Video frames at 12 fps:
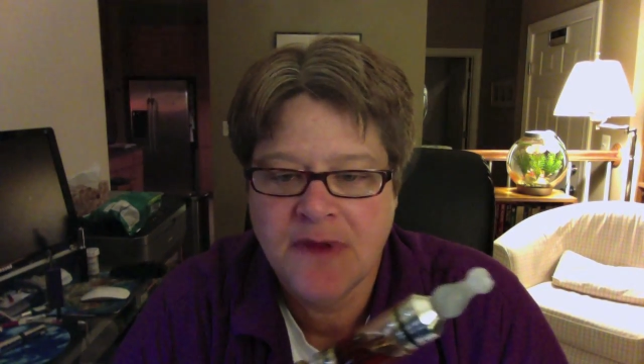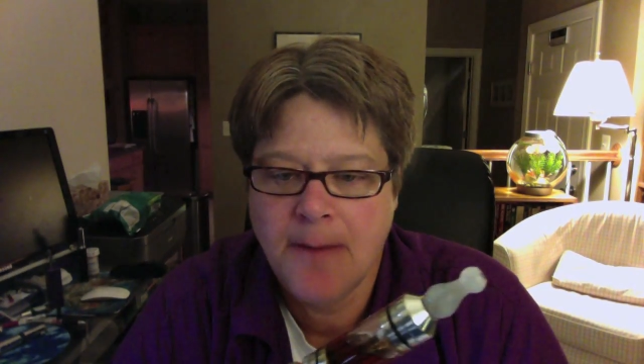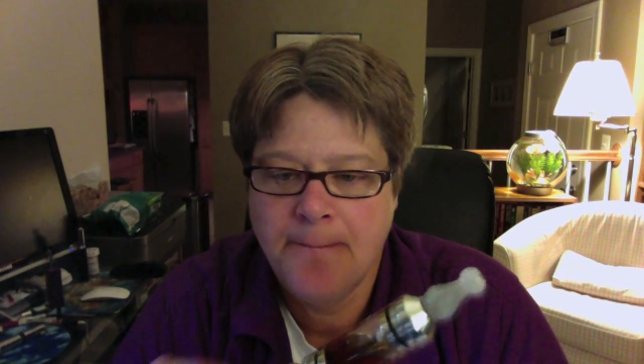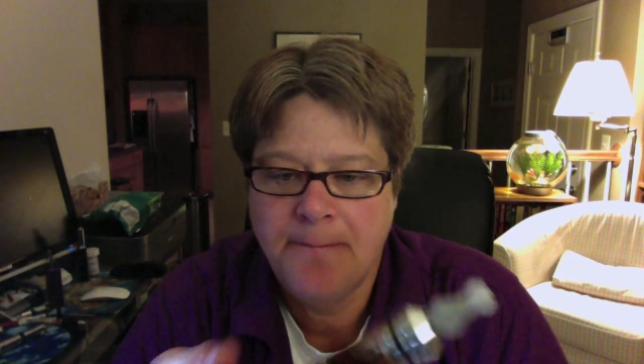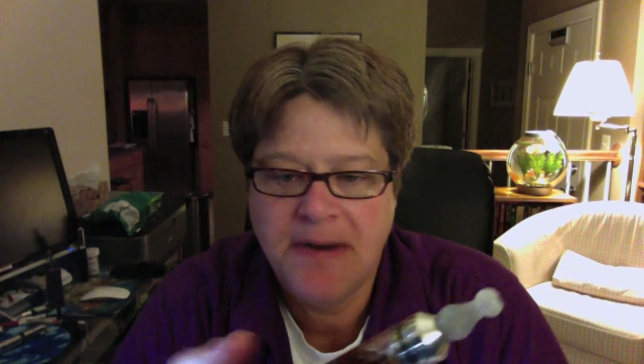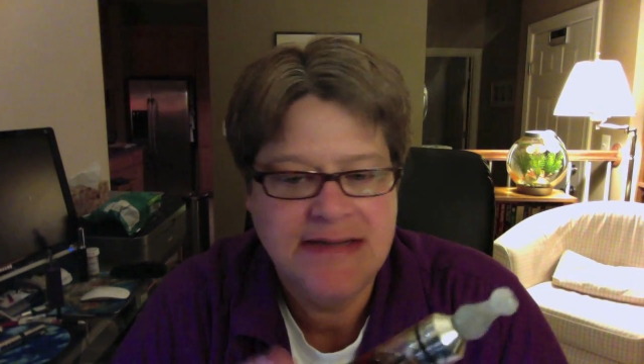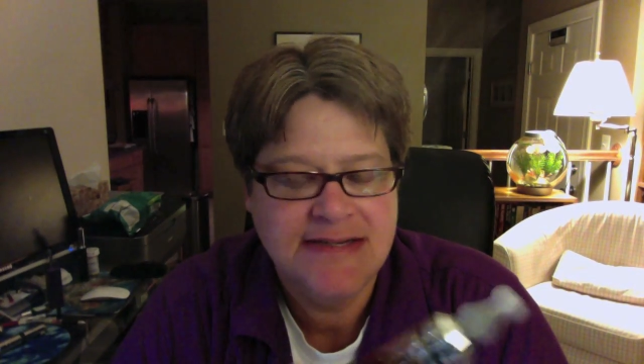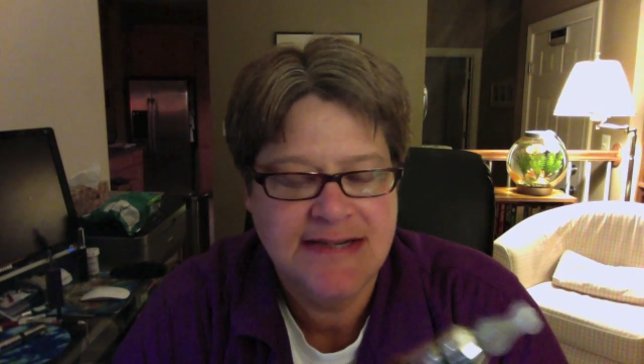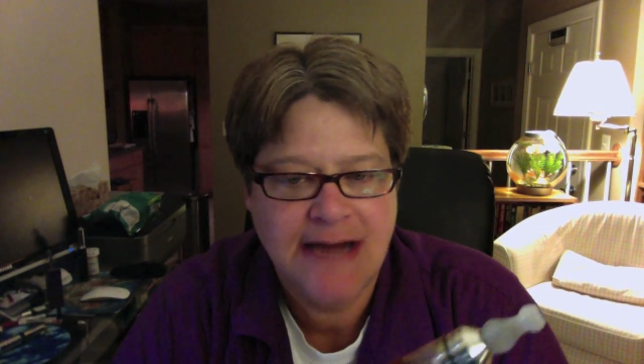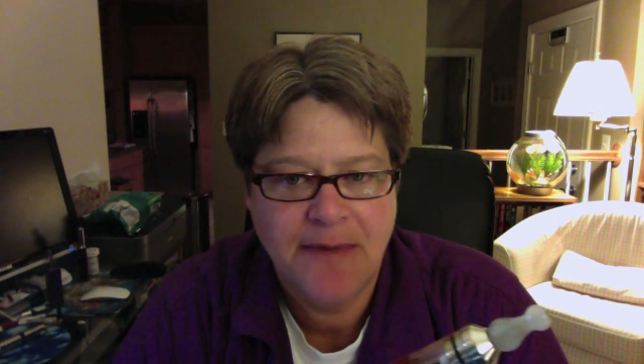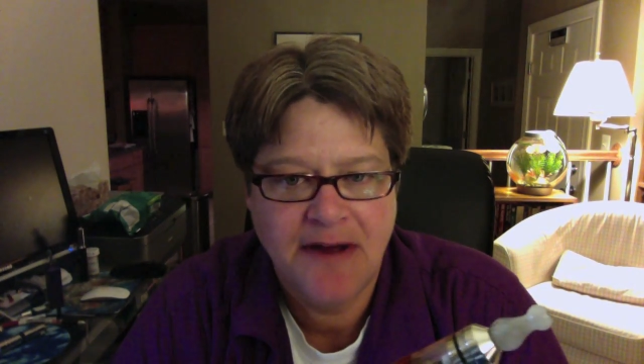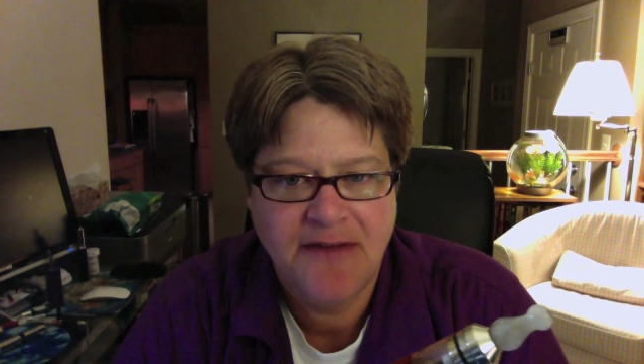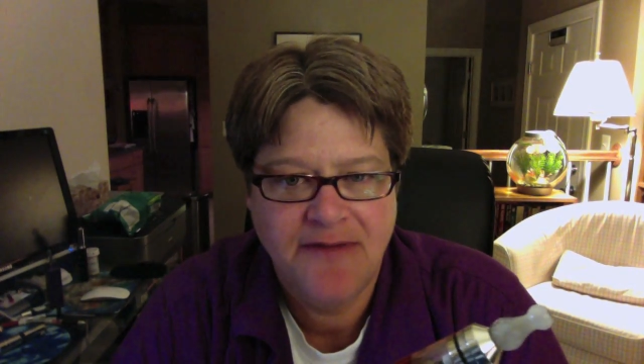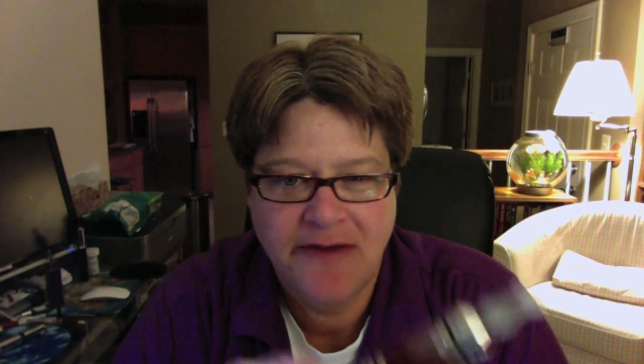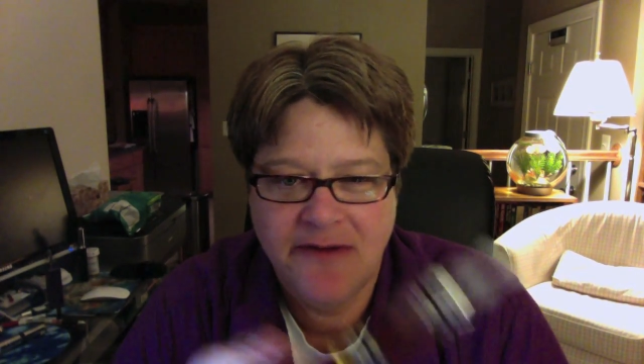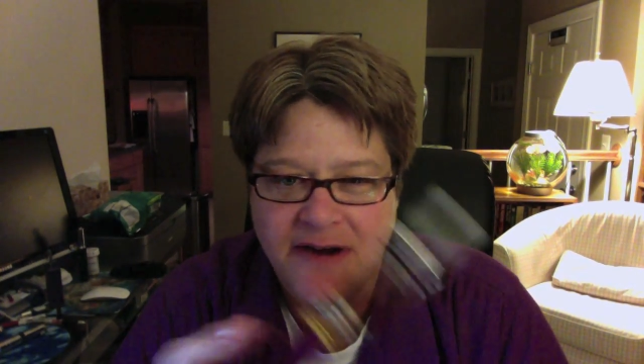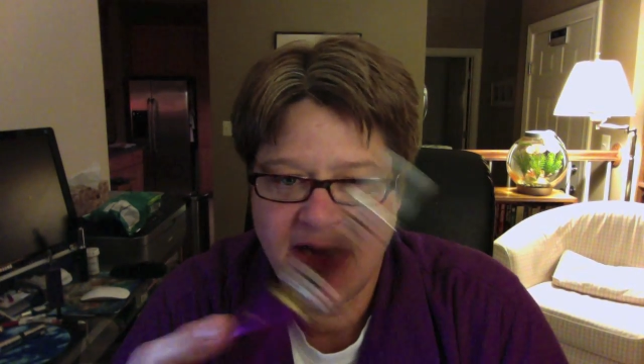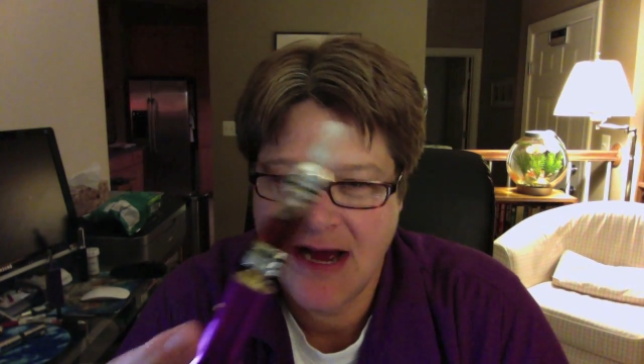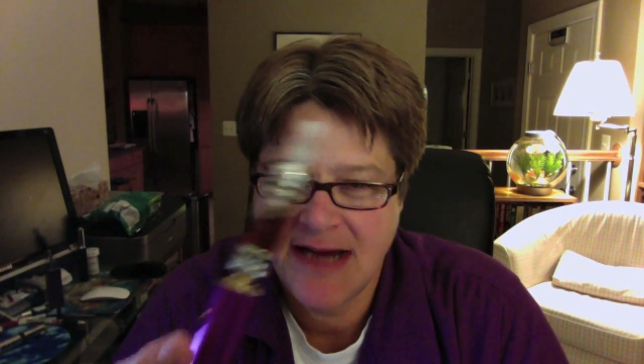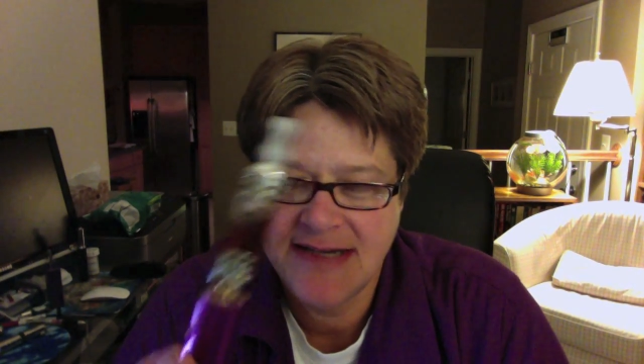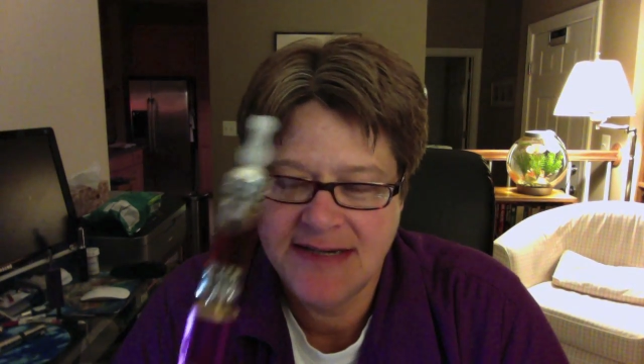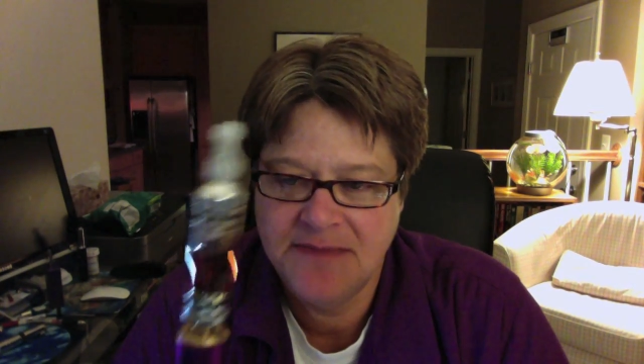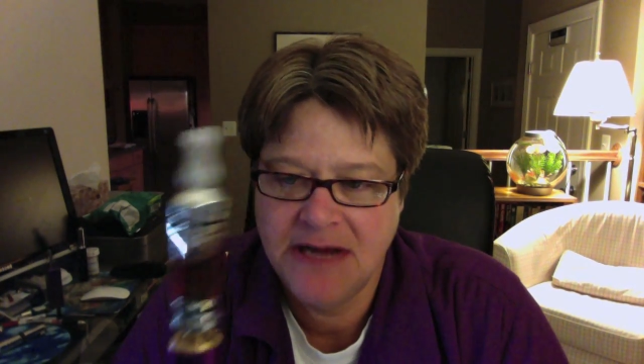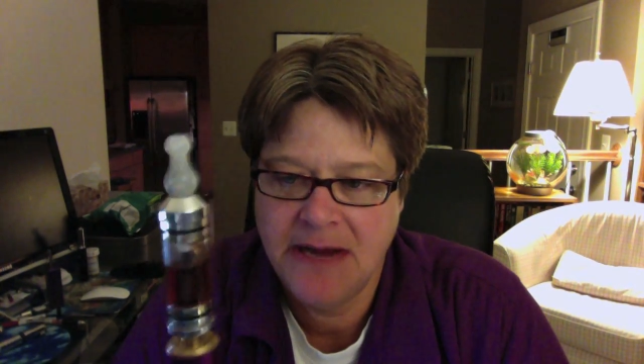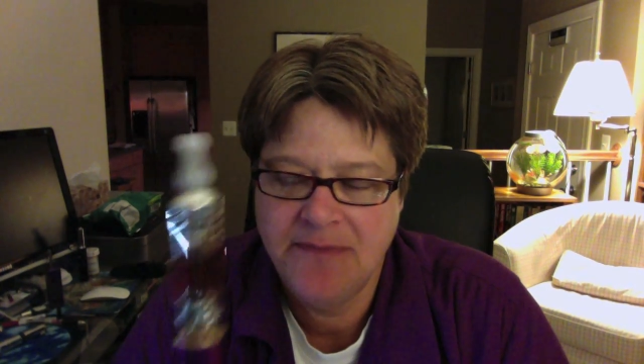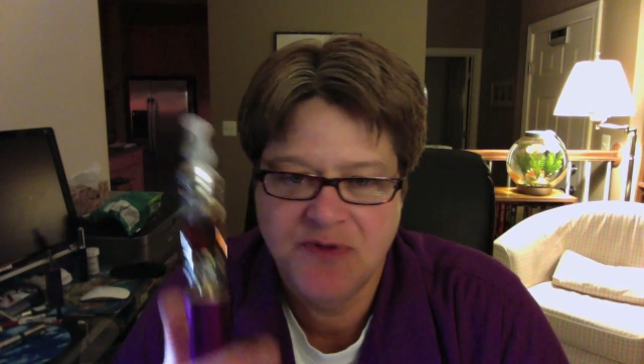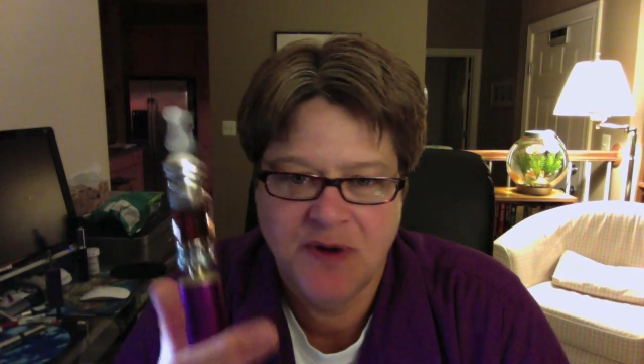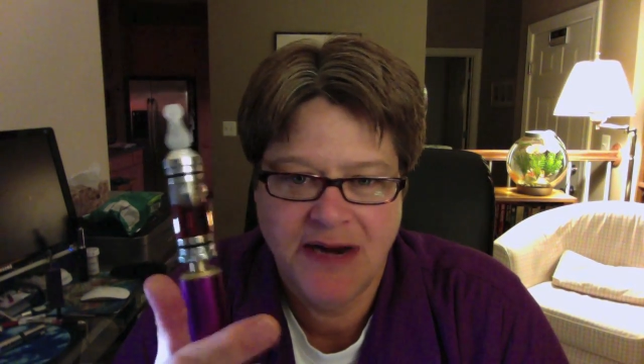Button's not my favorite. I sometimes,